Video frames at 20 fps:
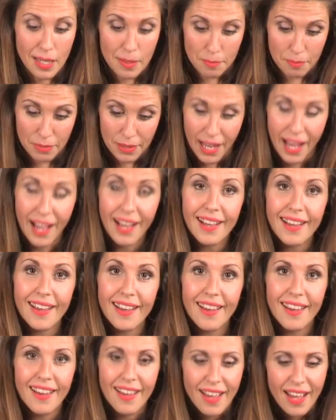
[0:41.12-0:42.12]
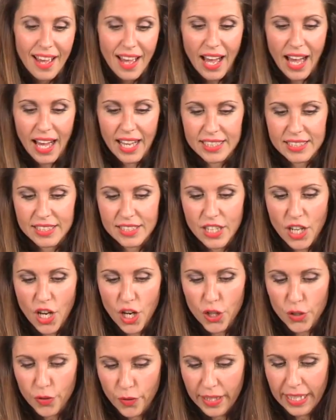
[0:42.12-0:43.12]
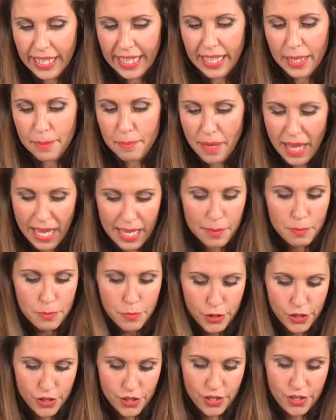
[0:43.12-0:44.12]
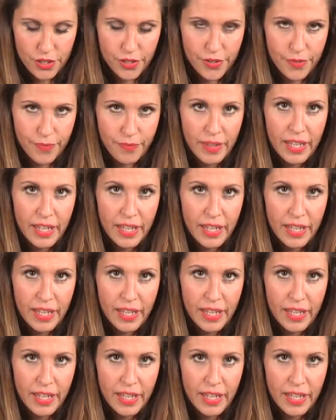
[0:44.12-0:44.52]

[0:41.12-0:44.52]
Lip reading: black, and acrylic paint brushes.